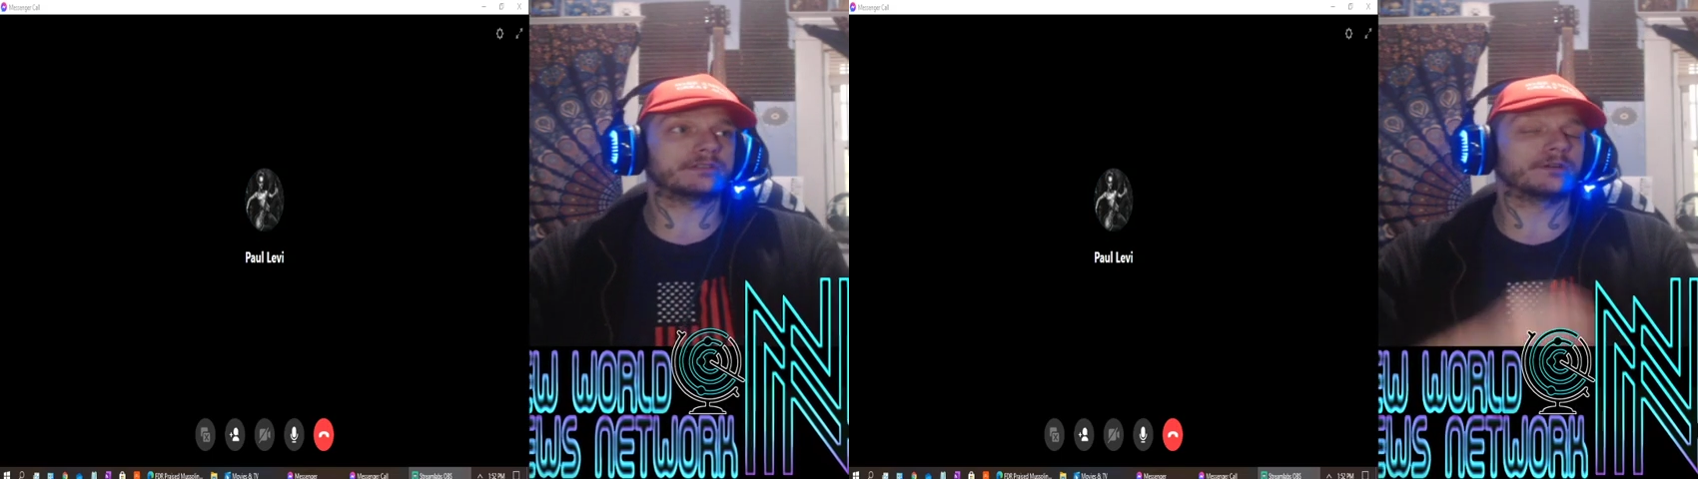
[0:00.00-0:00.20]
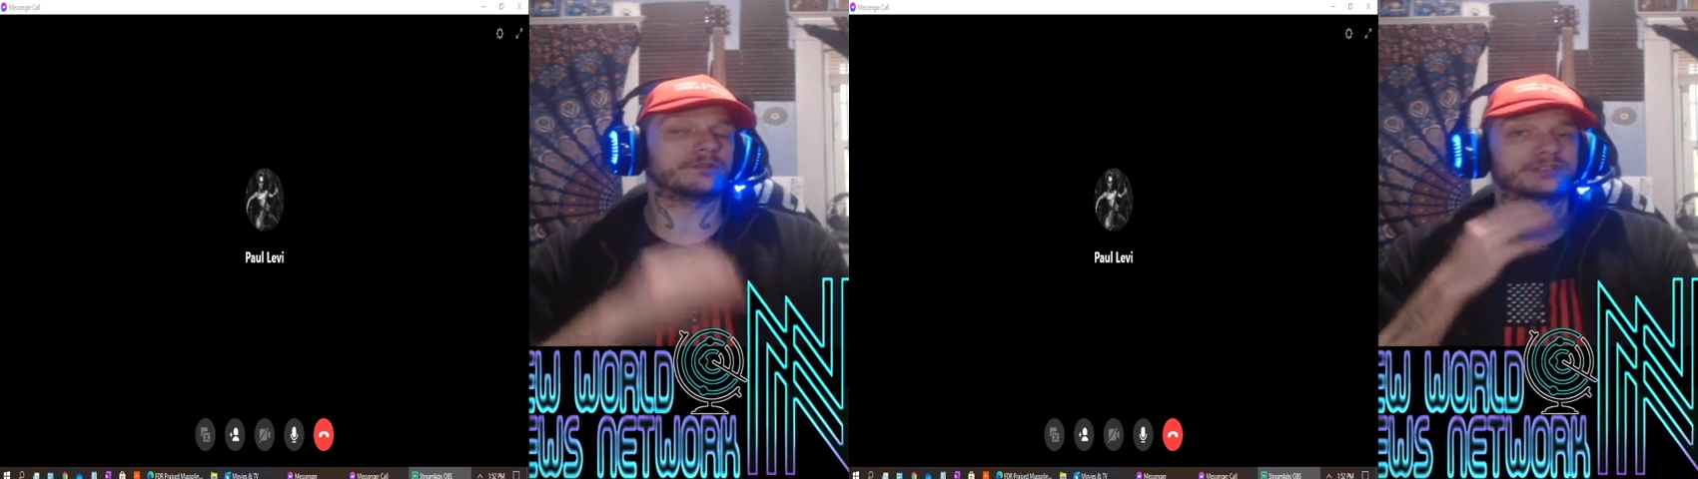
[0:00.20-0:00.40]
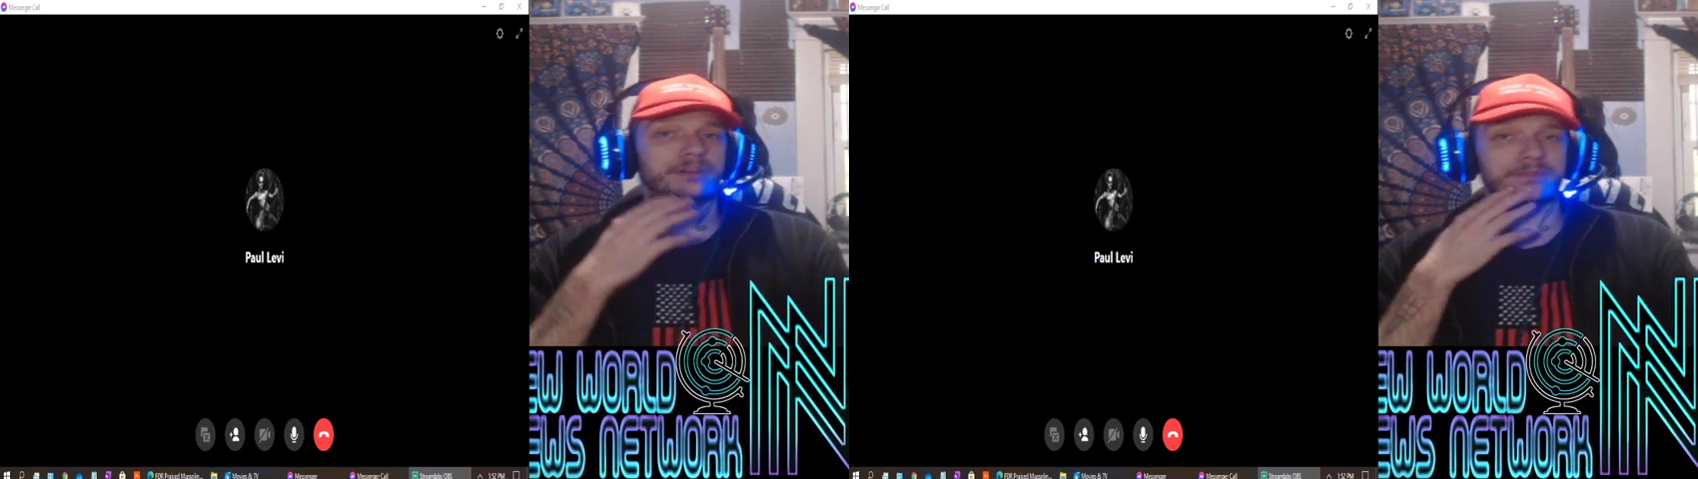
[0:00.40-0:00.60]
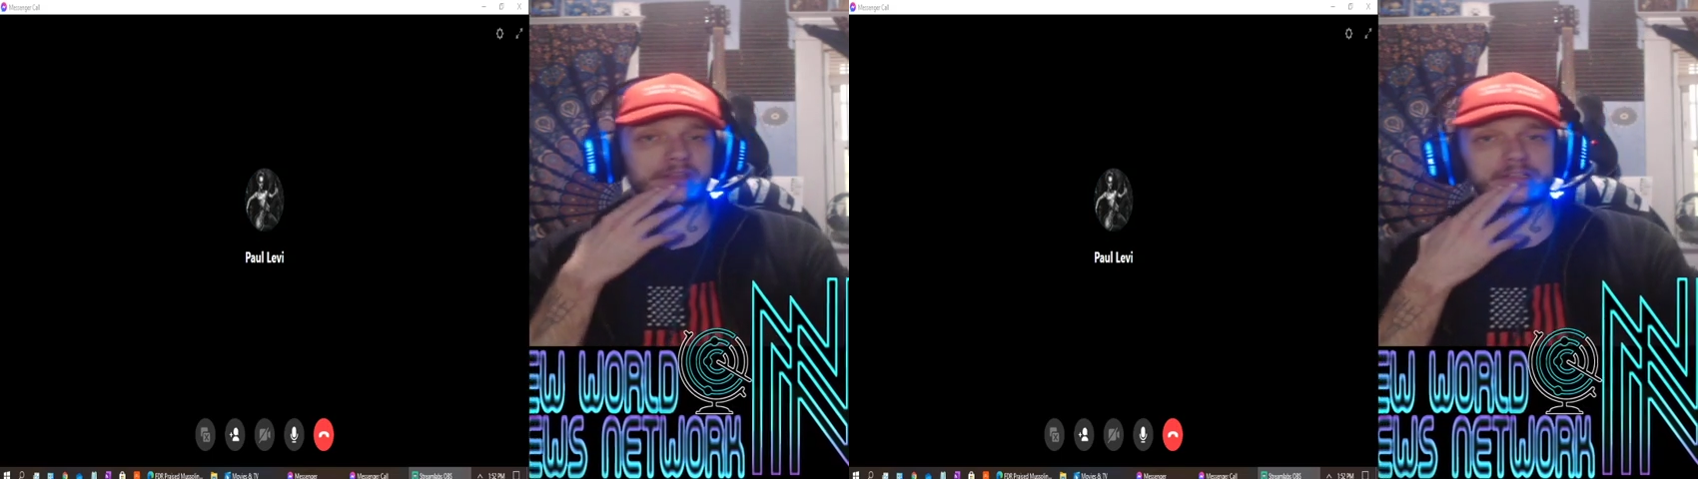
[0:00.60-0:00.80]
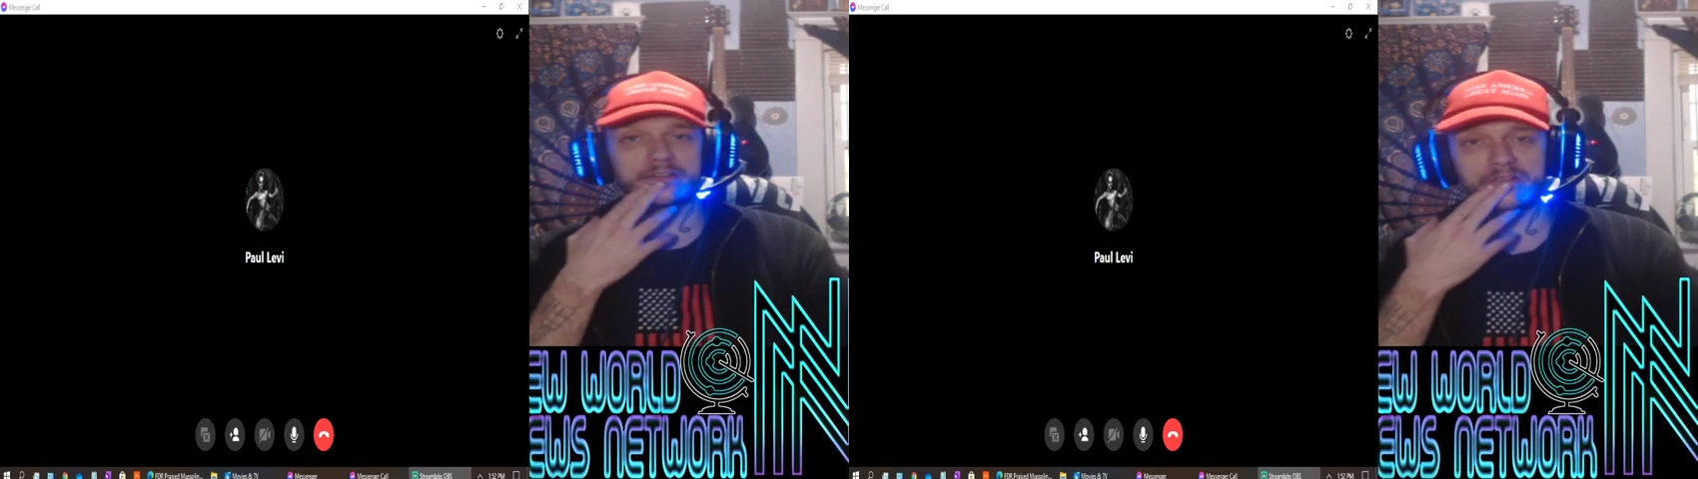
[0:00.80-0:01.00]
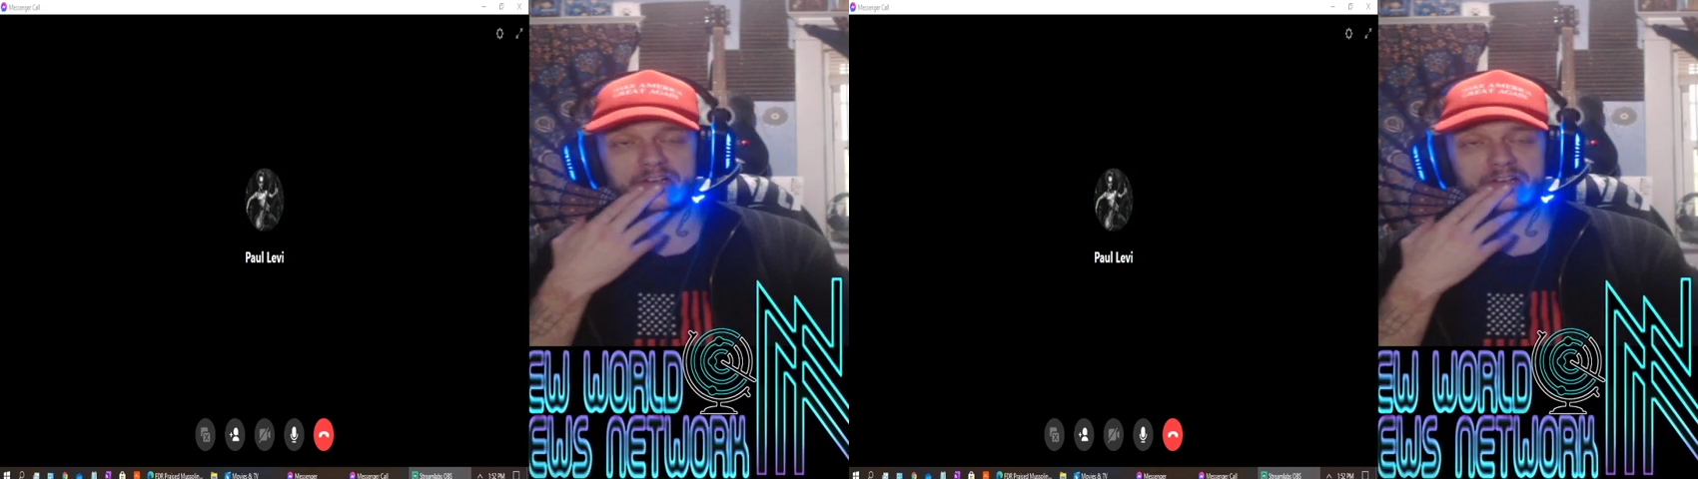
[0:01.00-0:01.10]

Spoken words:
though, is something different,